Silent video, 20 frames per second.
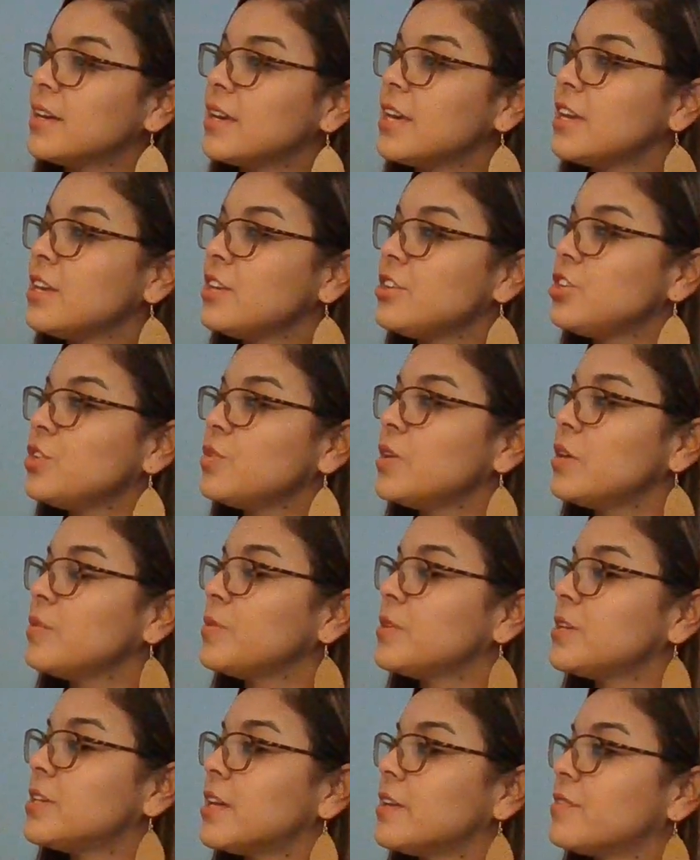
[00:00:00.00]
He knew he
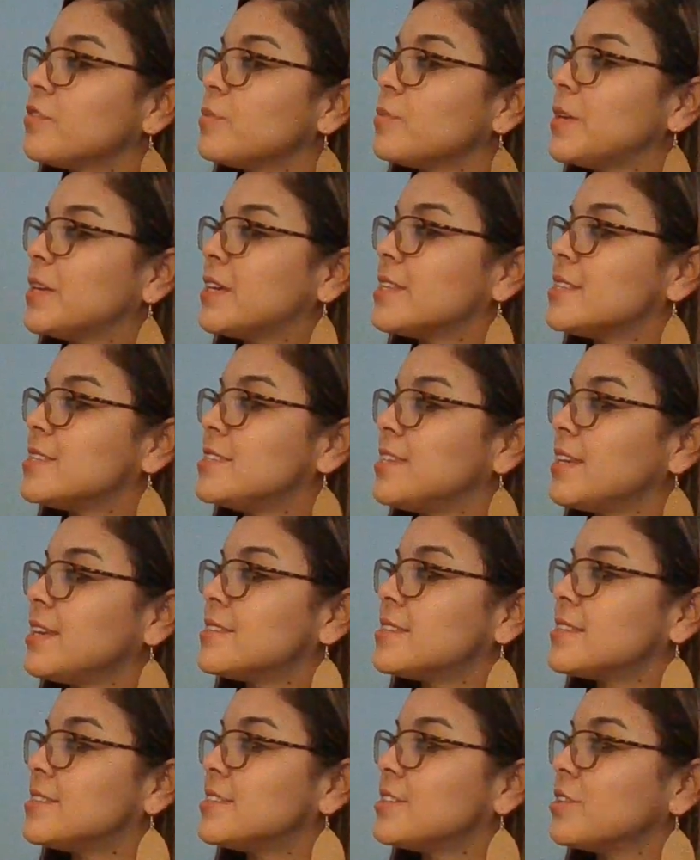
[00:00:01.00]
would never be
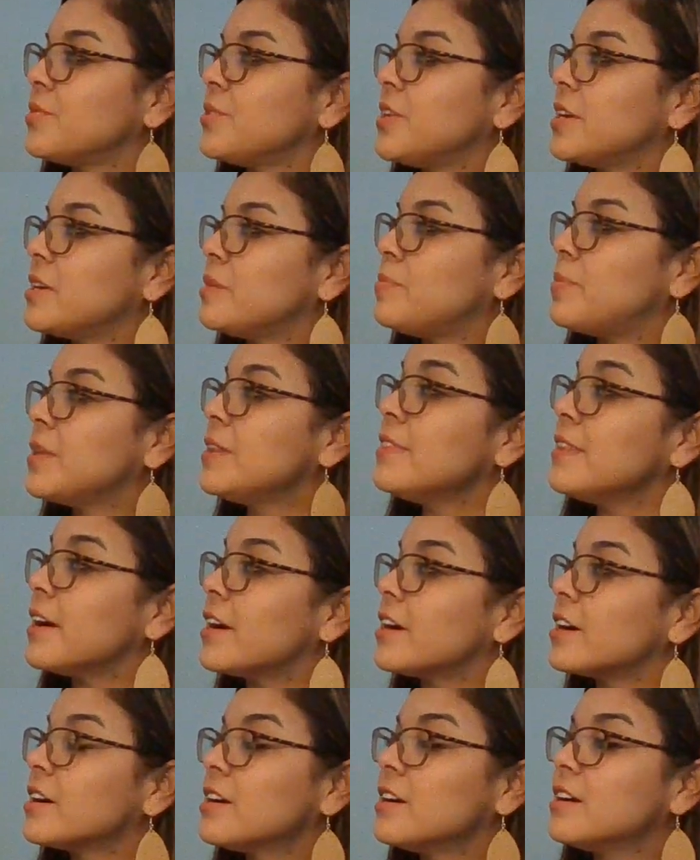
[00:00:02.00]
content until he had been
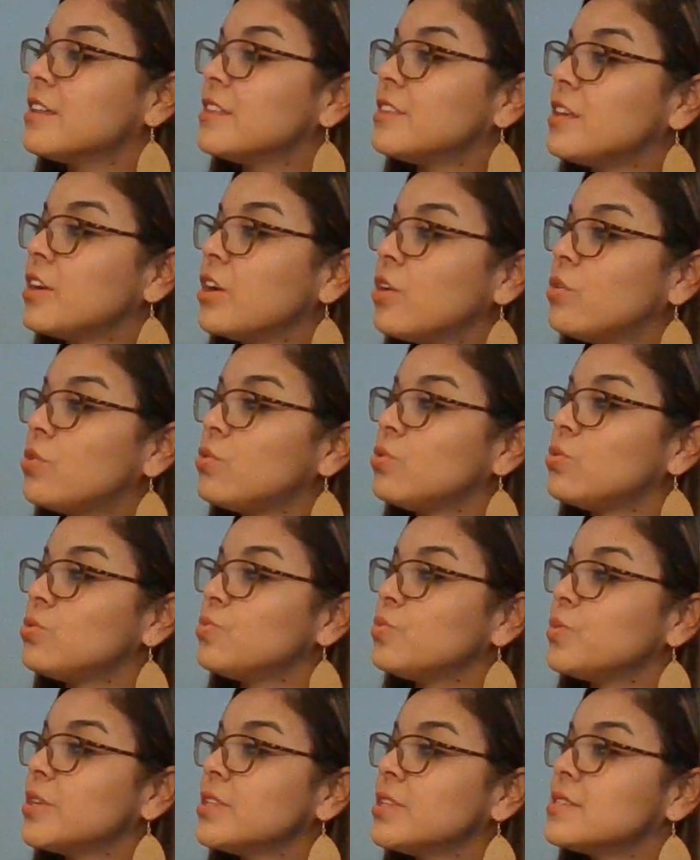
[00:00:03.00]
there. The
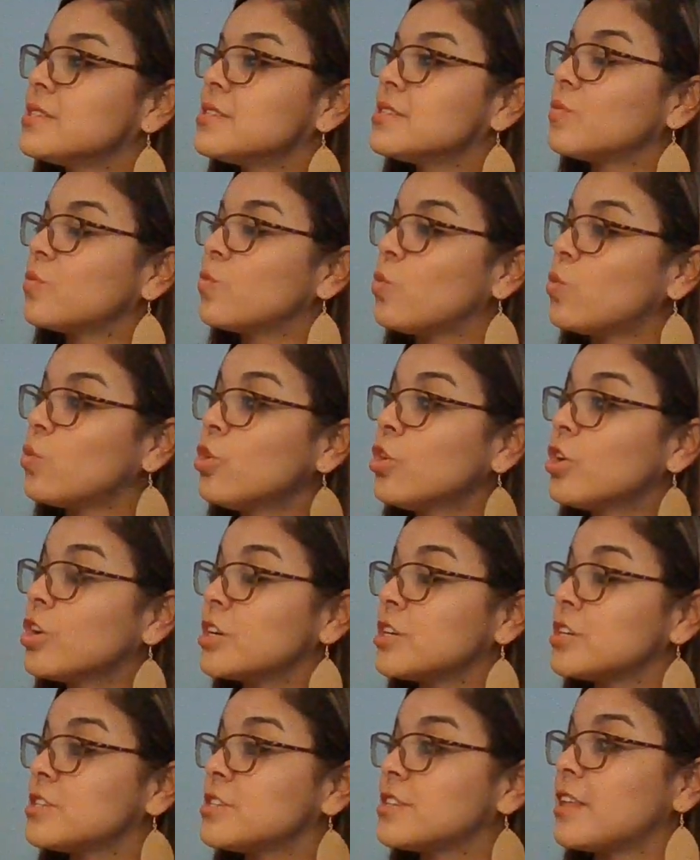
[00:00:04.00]
old ones
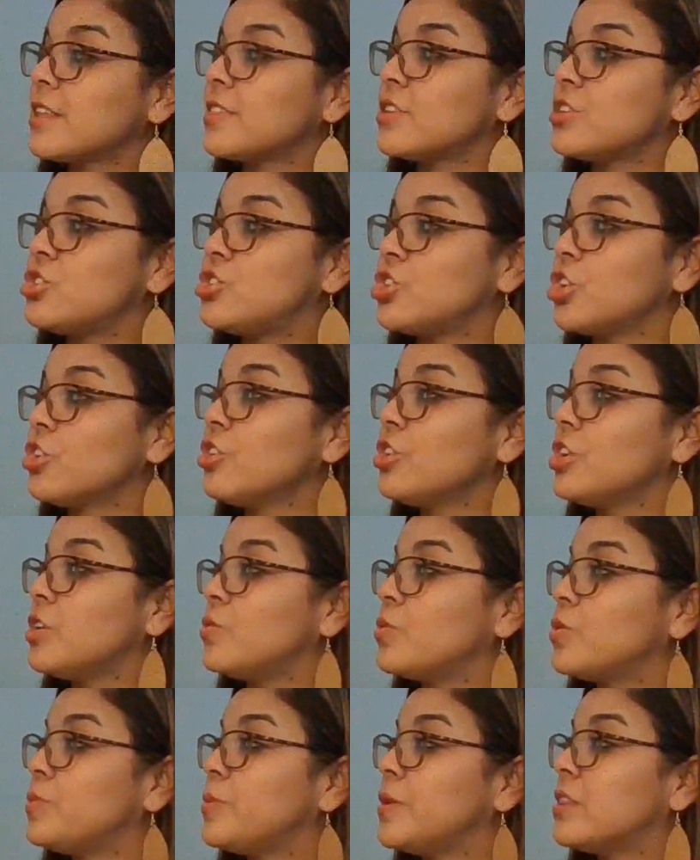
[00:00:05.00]
warned that the journey
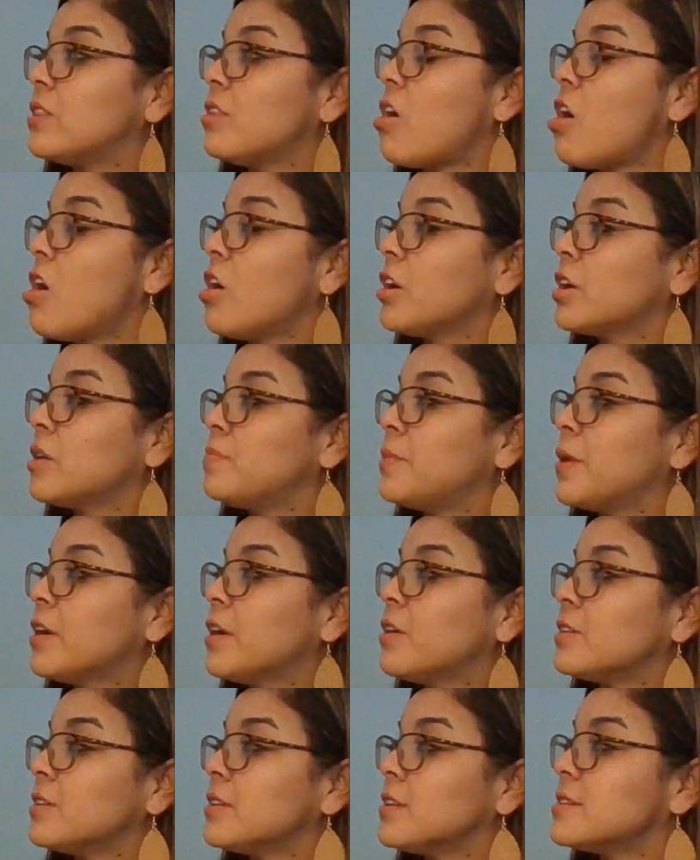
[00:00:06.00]
would be long and
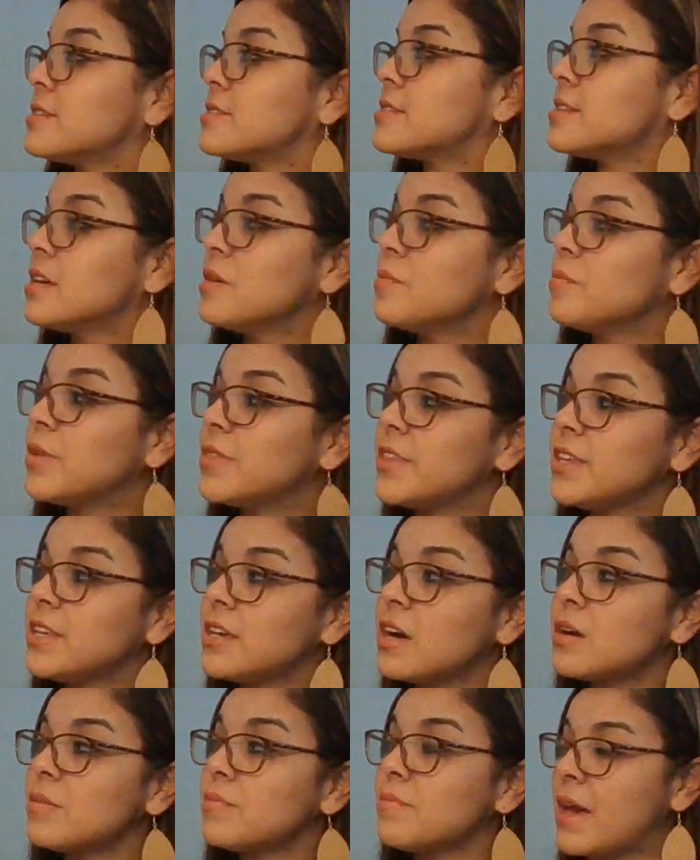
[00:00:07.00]
perilous, but the
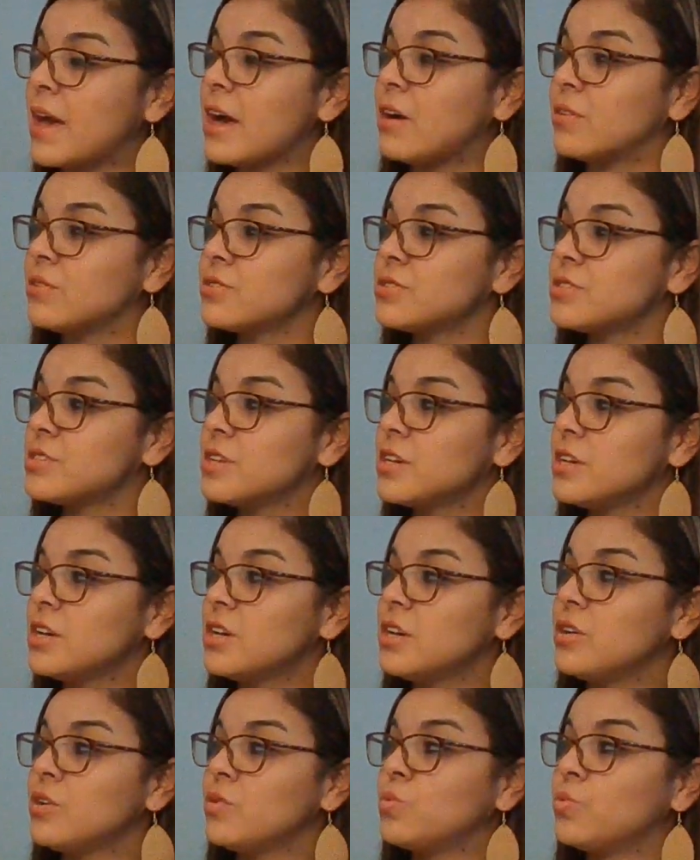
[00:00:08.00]
young mouse
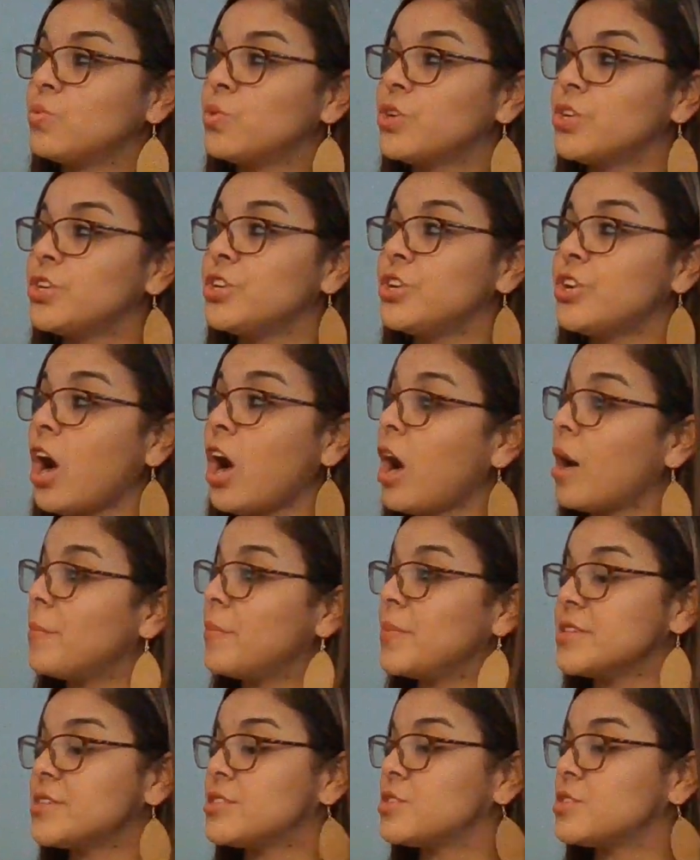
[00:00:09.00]
would not be